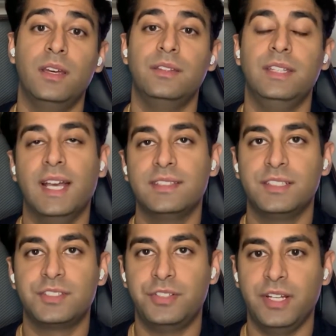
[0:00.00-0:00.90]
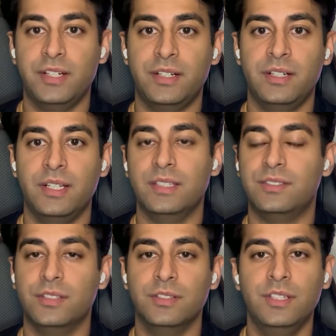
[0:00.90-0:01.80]
The asset's creator is
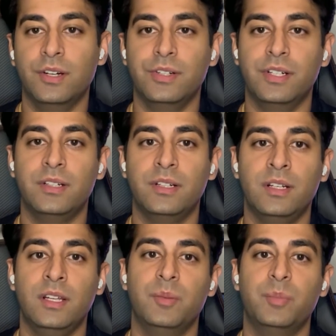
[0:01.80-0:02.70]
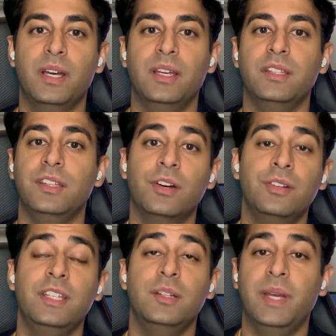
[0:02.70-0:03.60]
still the owner, but you don't
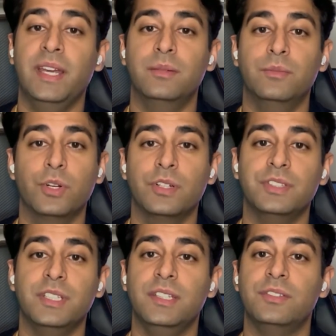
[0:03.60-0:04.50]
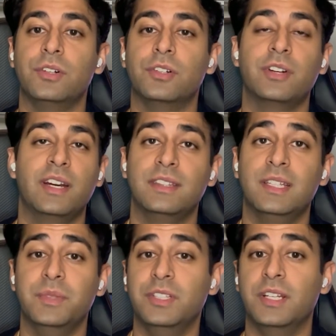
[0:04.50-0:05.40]
need to pay them royalties or credit them
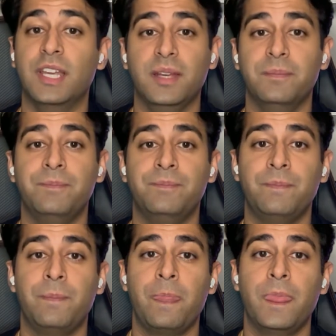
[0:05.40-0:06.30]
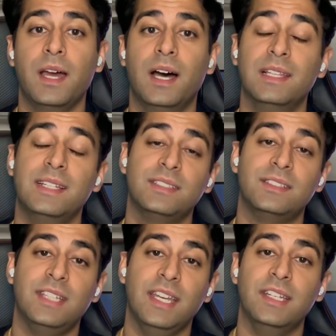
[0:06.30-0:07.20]
in your game, unless it's
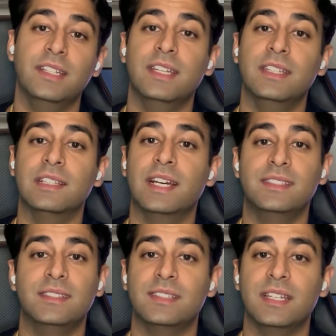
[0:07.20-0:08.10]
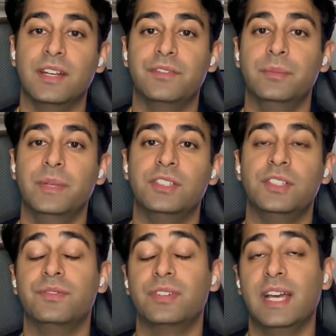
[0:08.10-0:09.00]
stated in the licensing information
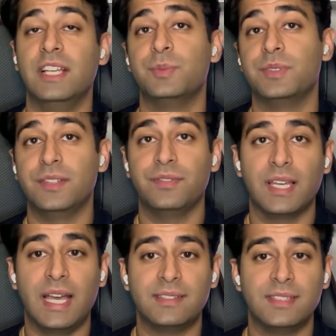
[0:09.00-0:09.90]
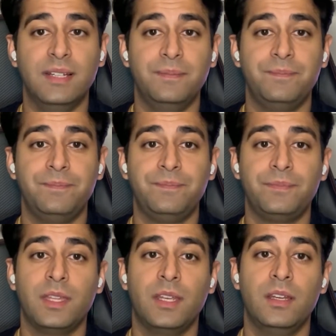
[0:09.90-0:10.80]
for that specific asset.
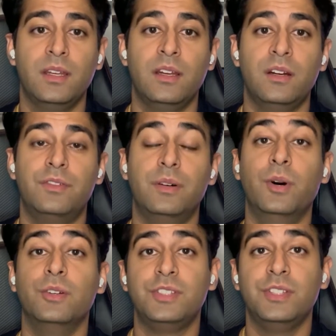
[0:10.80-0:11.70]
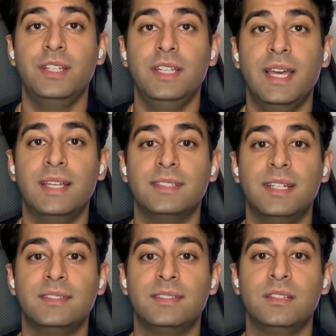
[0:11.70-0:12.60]
For most Unity
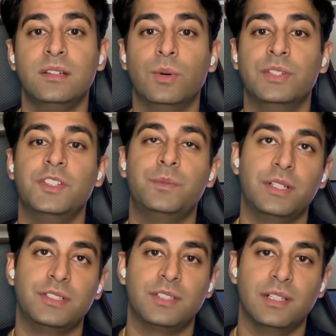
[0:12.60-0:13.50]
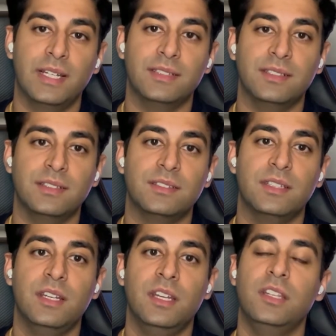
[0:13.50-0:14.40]
assets, once you purchase a license,
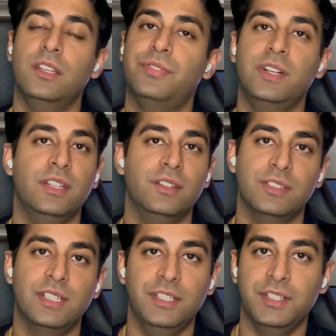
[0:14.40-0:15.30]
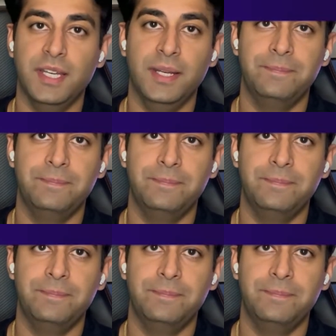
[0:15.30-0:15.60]
you're free to use it in your game.